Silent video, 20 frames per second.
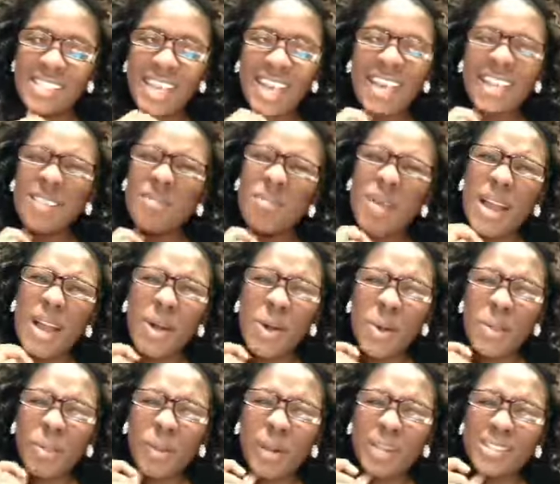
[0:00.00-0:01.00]
kind of my
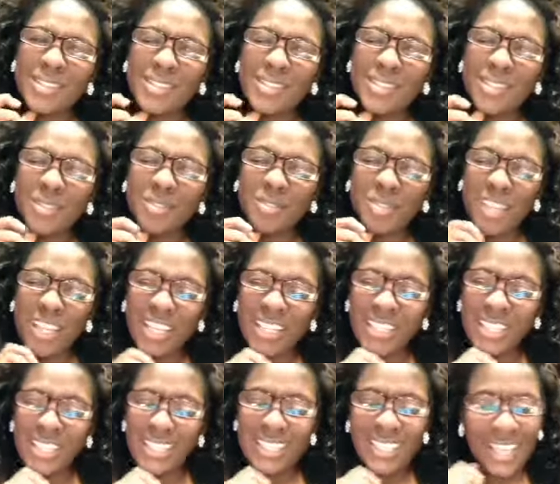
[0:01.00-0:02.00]
own personal
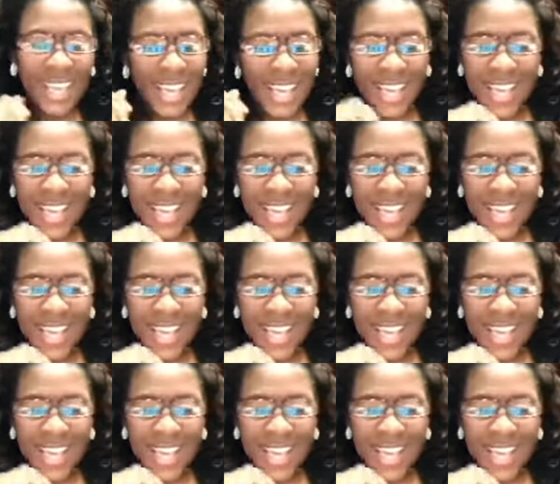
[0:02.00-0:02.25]
feeling.